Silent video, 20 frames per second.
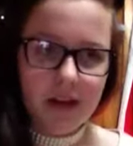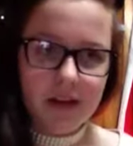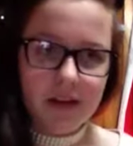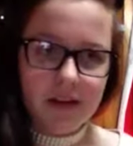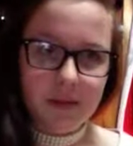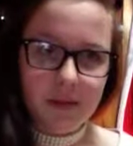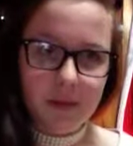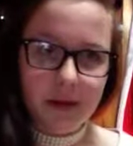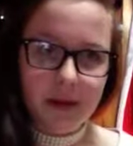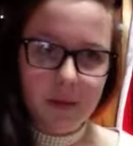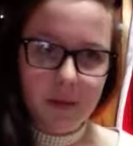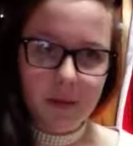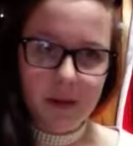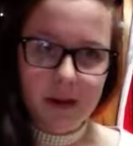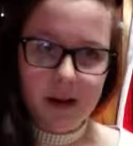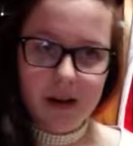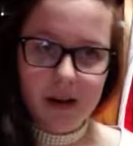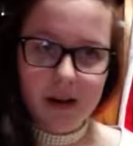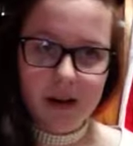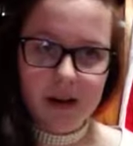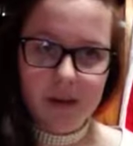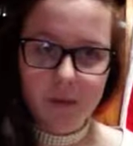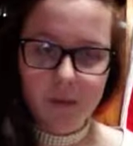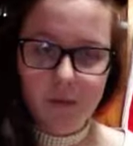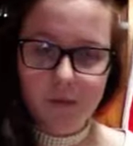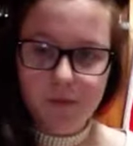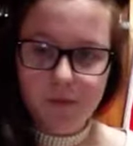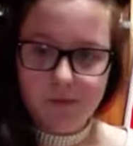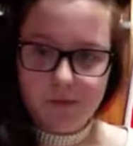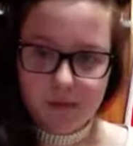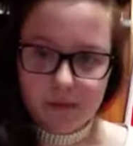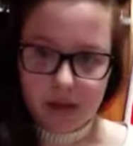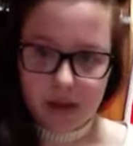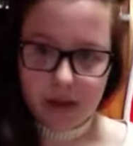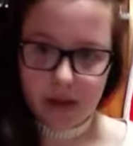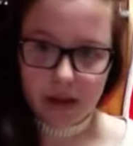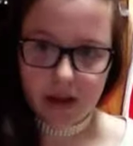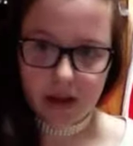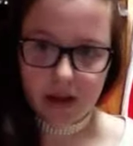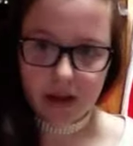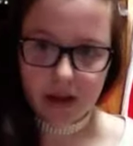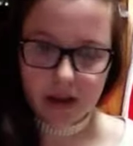to me, when, like,